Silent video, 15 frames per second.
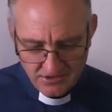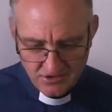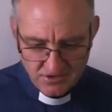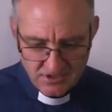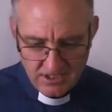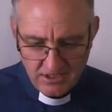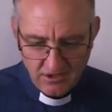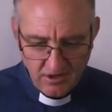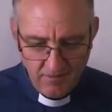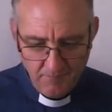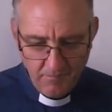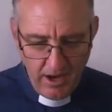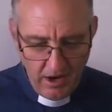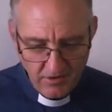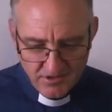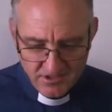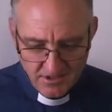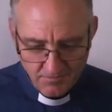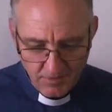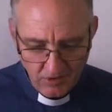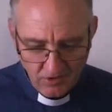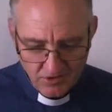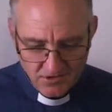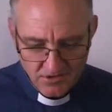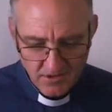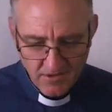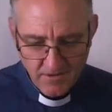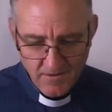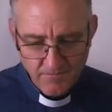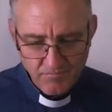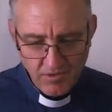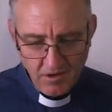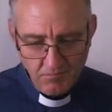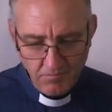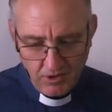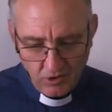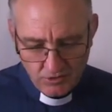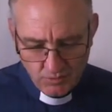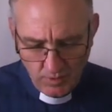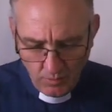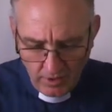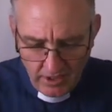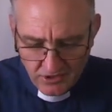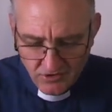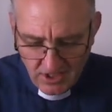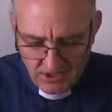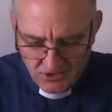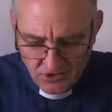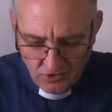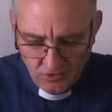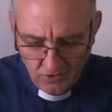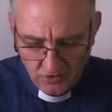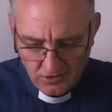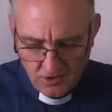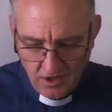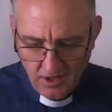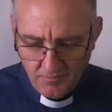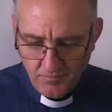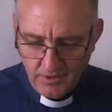to see the comparison, because we want to trust you, Lord God,